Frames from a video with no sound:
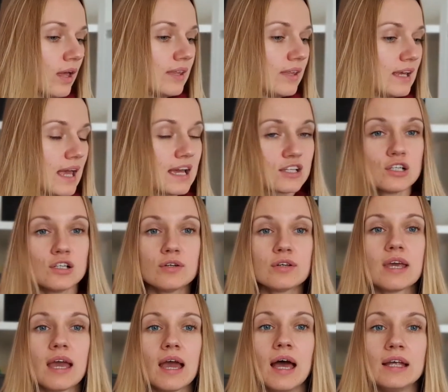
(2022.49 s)
actually
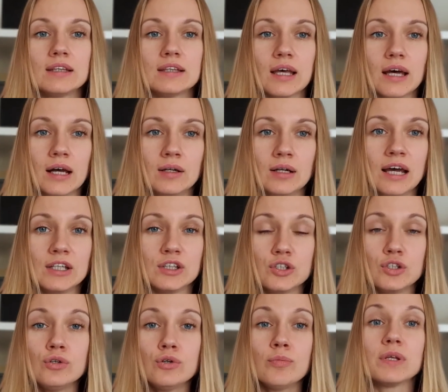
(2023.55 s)
looking at
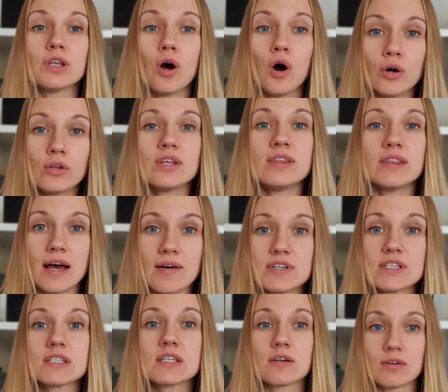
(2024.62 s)
you, but on another
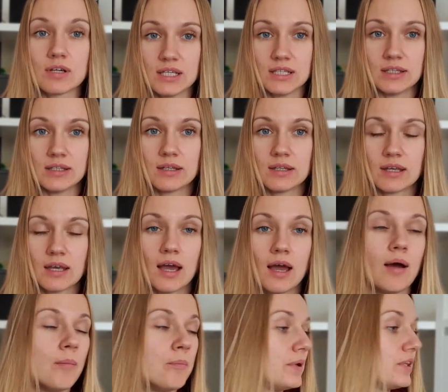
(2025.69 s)
screen,
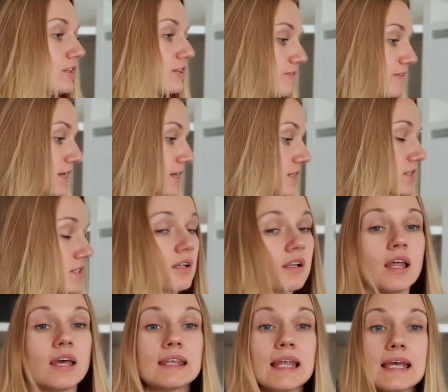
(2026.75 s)
but it feels
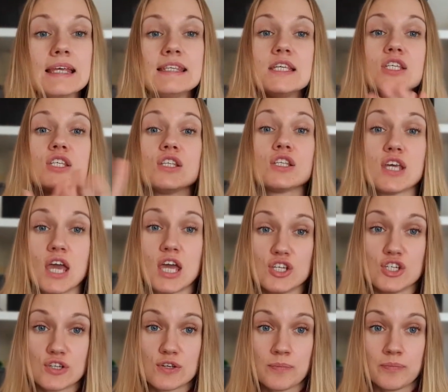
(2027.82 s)
like they
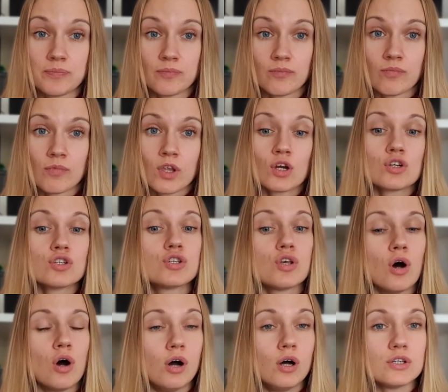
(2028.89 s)
disengage.
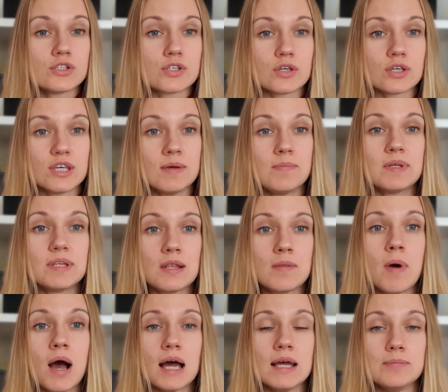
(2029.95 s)
So keep it in
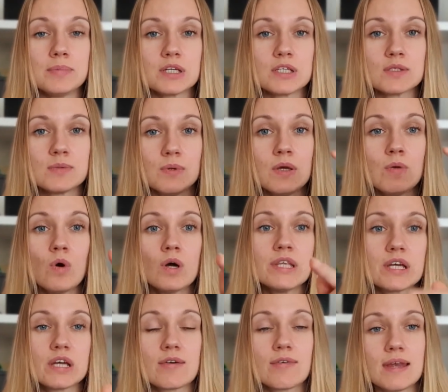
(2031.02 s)
mind, because we want to
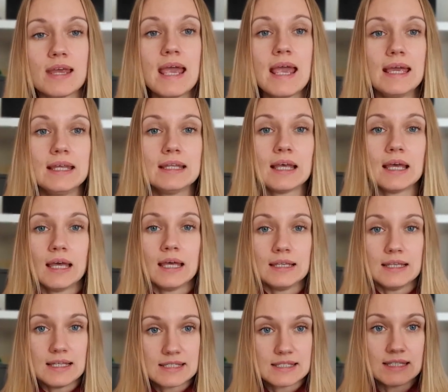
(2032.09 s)
create
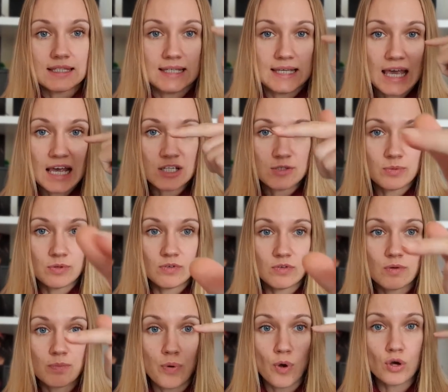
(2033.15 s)
this engagement with
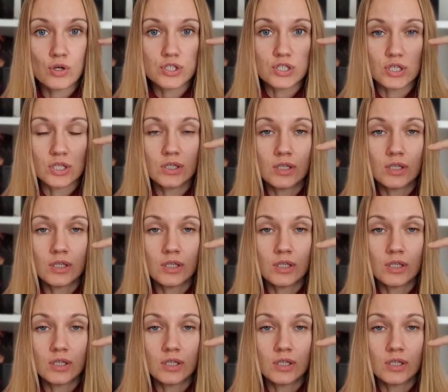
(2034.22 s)
the person